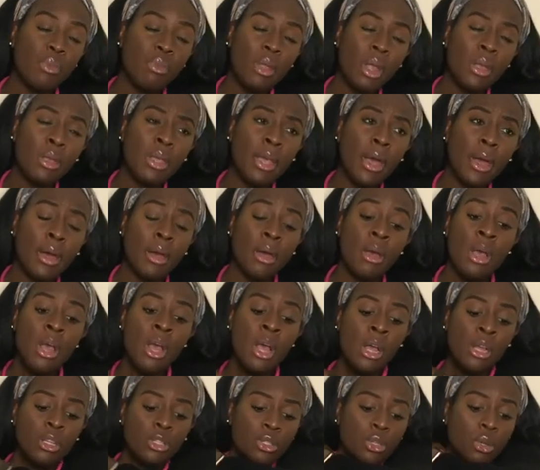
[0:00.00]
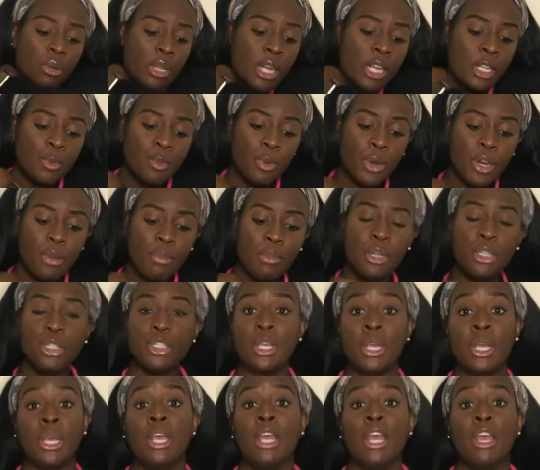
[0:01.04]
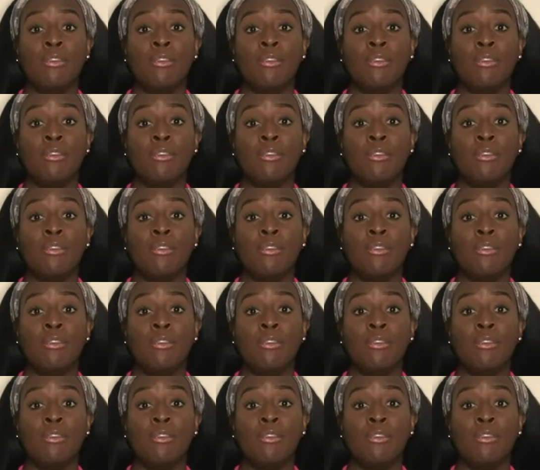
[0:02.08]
yeah, so that's pretty much it.